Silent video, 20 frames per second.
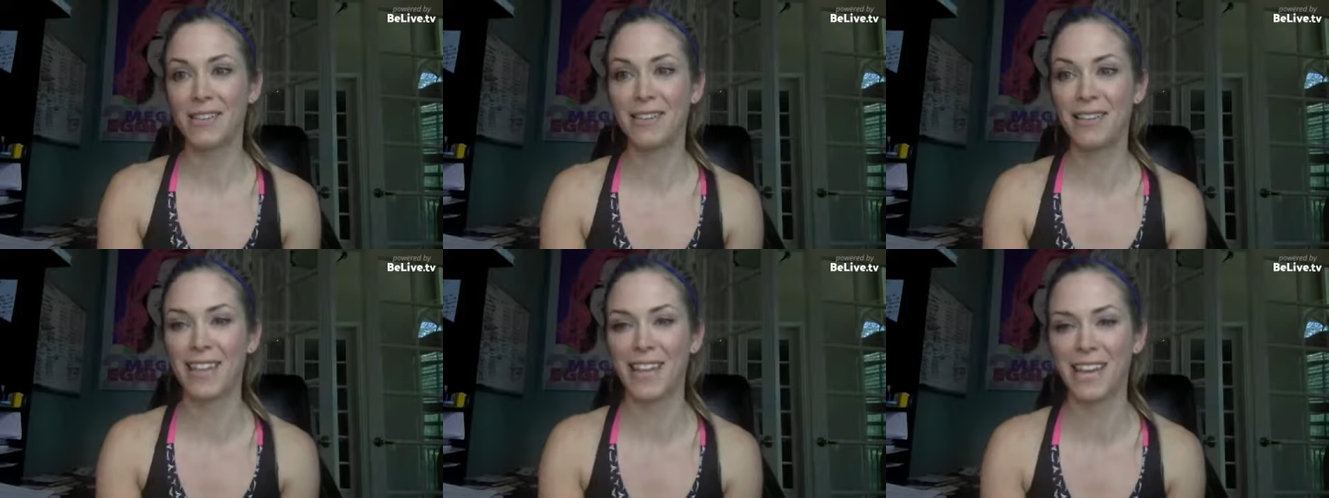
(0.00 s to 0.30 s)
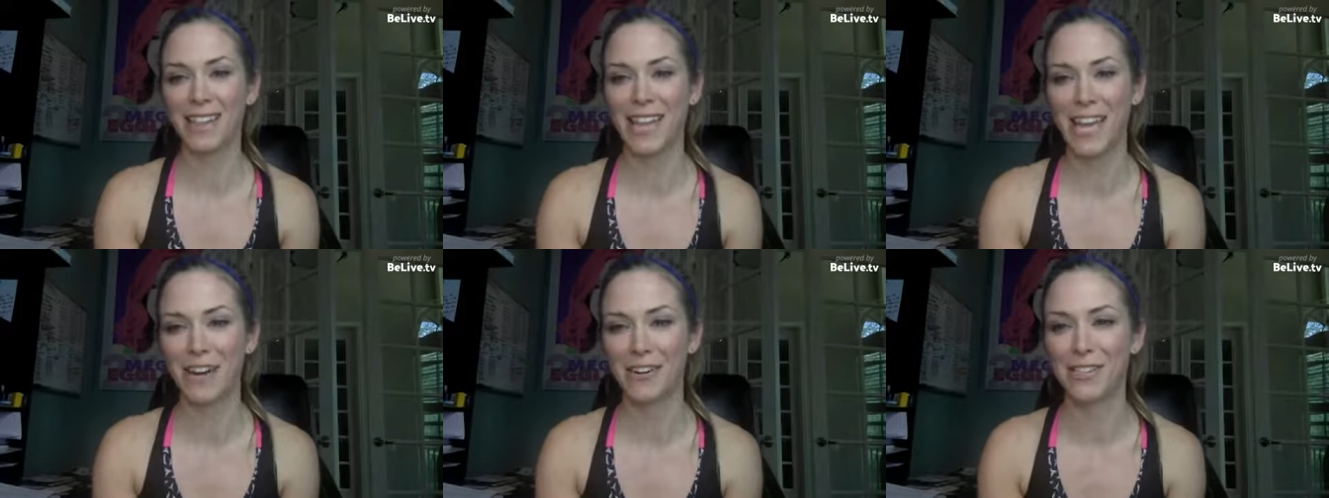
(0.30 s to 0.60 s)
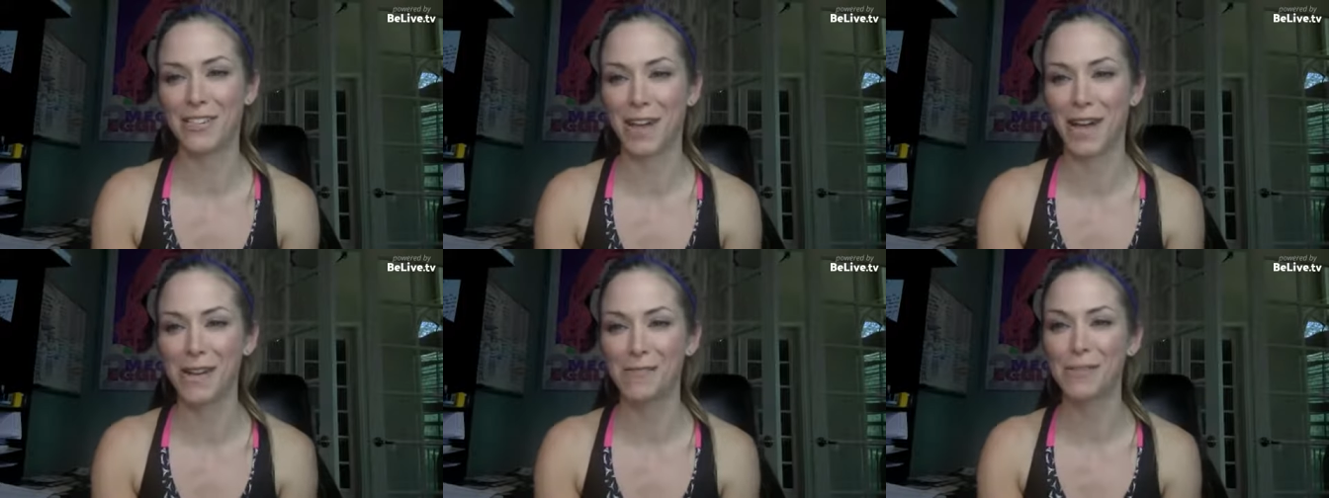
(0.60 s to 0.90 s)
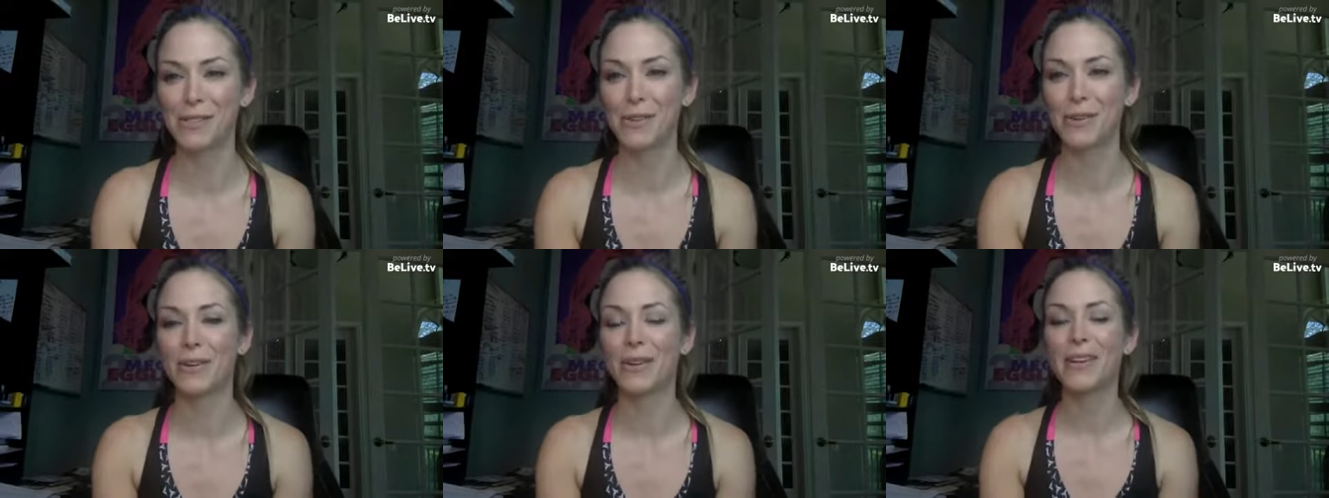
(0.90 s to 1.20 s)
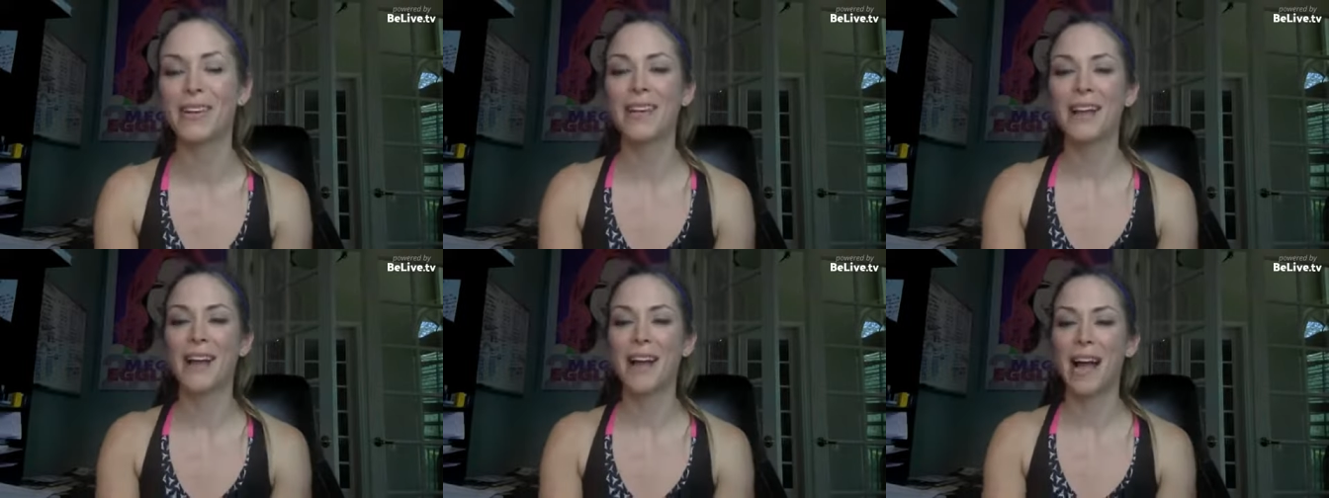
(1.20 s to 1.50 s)
at a later time so
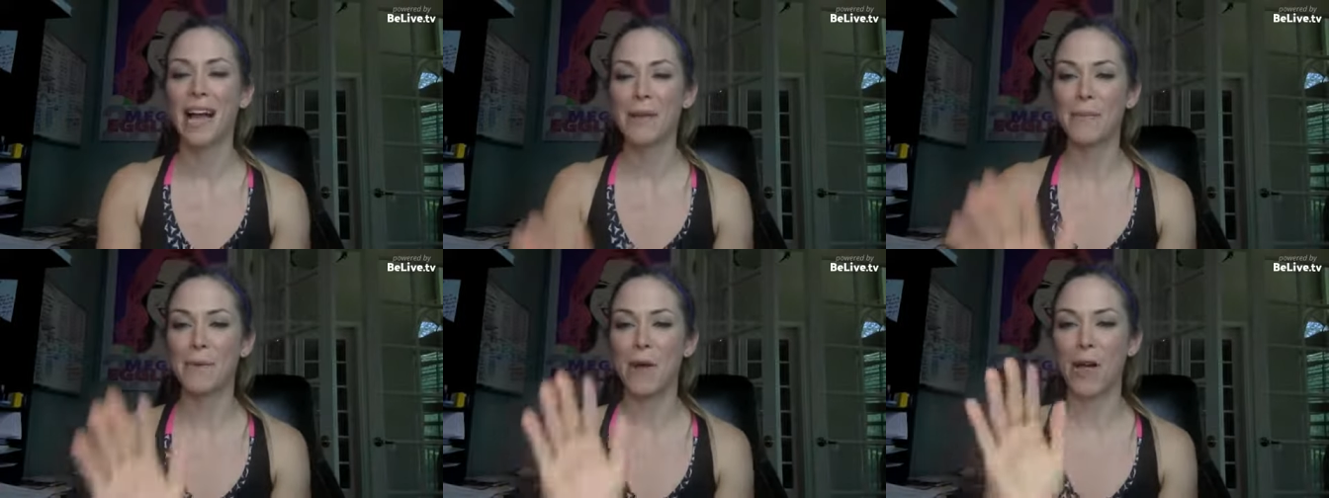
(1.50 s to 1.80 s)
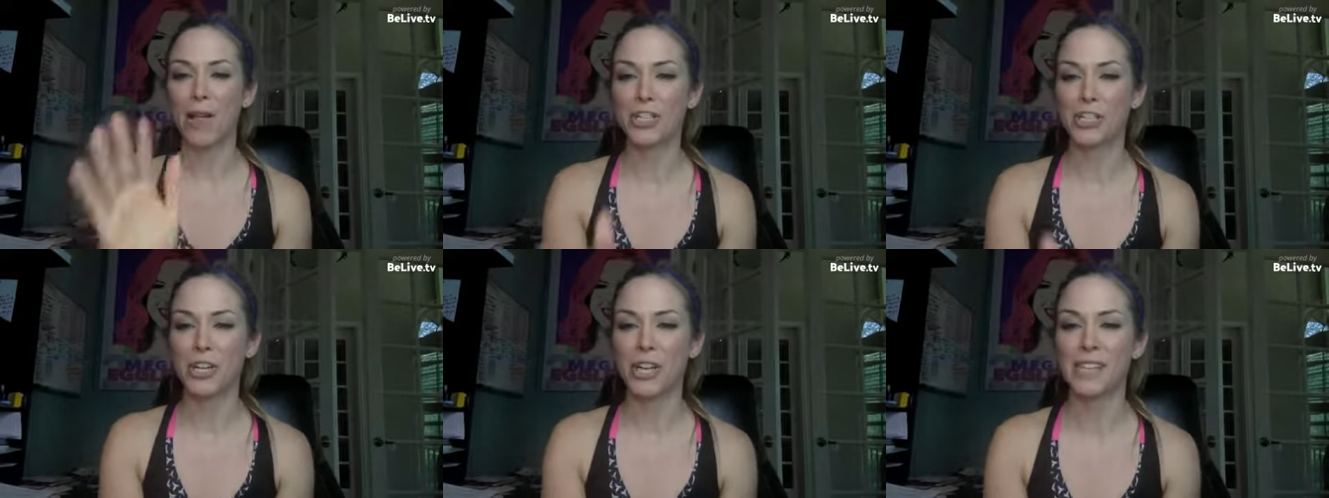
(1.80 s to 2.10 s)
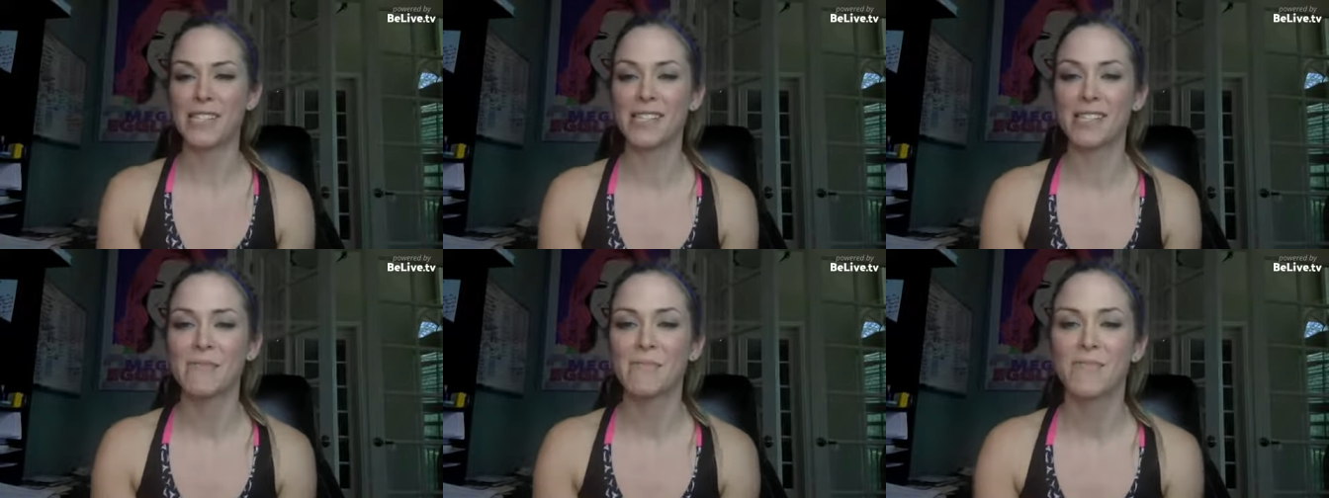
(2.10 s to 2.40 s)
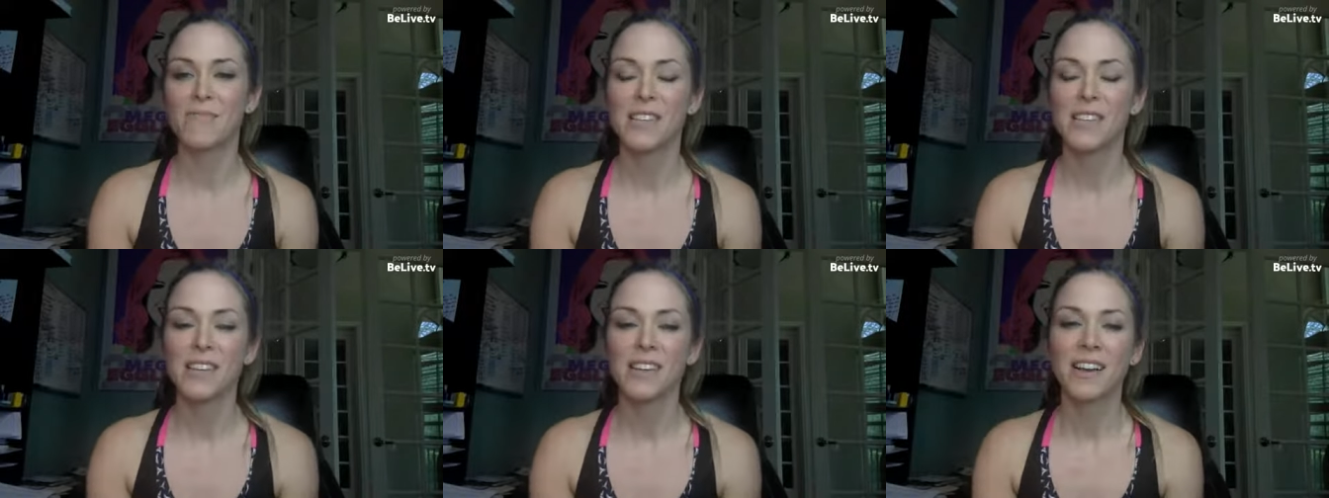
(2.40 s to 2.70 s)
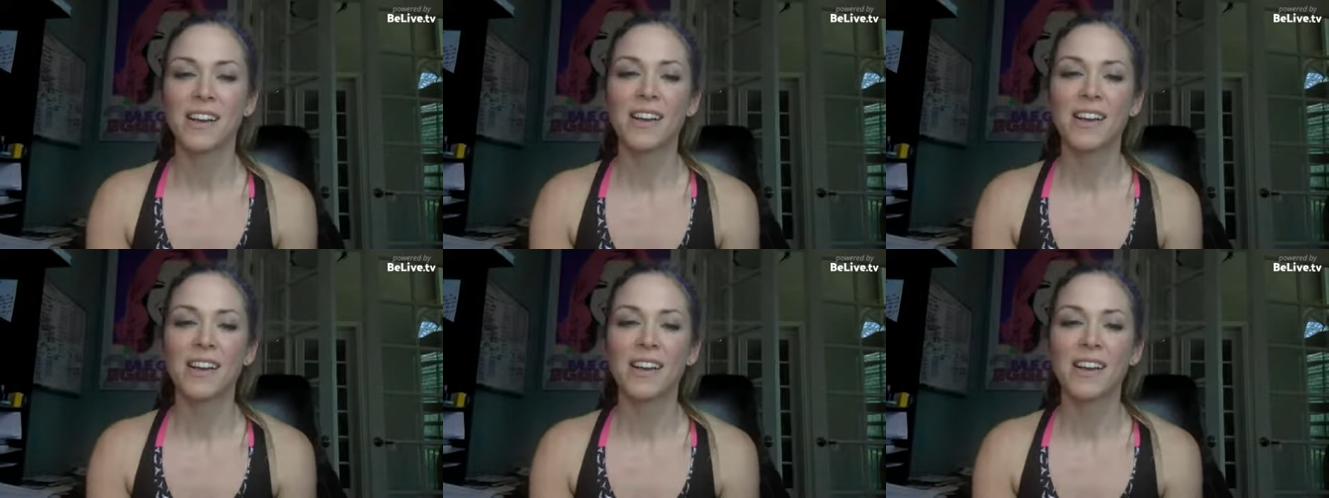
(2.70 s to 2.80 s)
i apologize